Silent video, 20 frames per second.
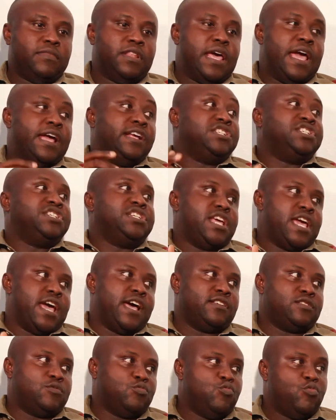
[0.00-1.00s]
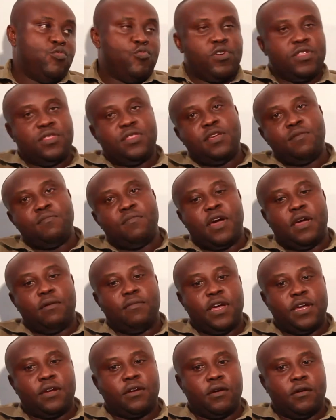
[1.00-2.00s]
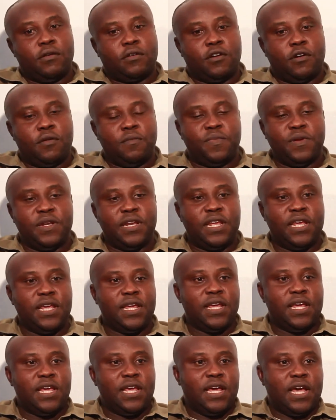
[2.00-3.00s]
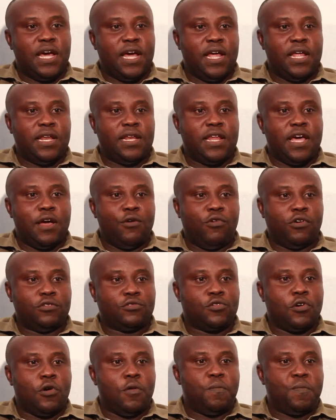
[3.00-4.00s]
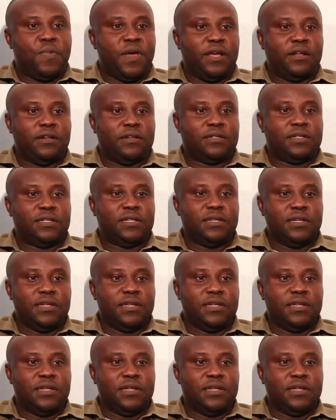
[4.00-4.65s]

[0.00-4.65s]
engineers within my company, and I was compelled